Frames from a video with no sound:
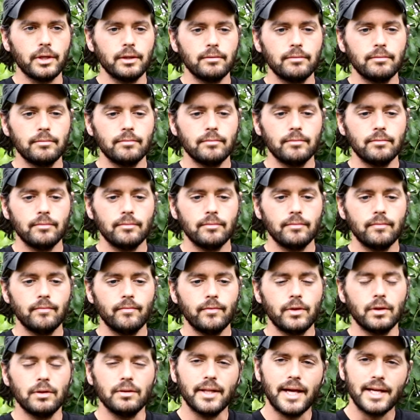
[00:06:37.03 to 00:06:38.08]
it,
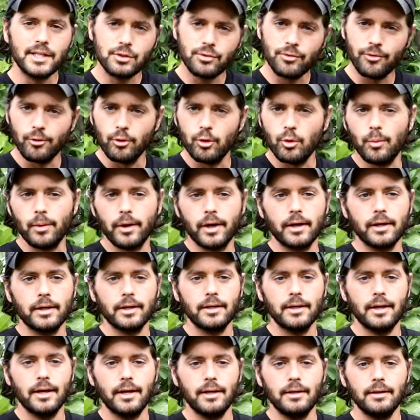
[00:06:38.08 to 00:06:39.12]
the less fruit we're
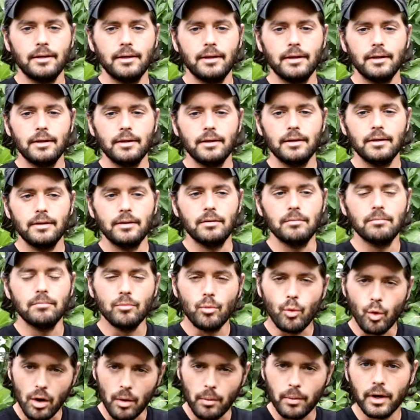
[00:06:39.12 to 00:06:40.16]
gonna get, the
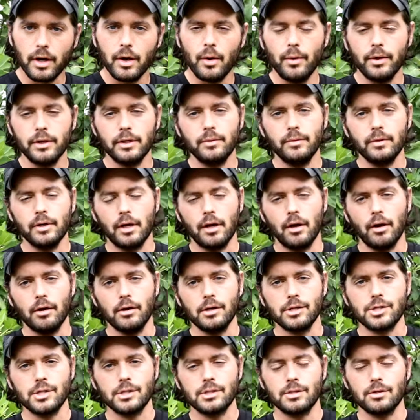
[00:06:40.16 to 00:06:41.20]
more we're going to
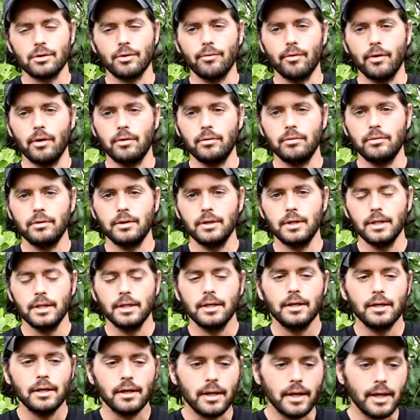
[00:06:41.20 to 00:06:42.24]
encourage it to grow.
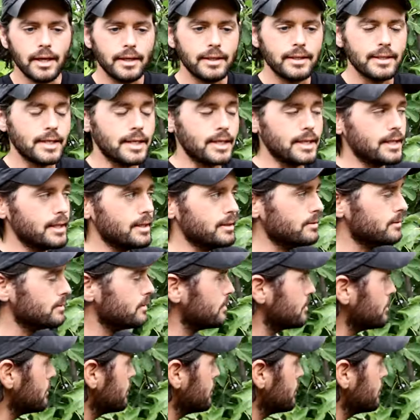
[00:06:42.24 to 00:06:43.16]
And uh,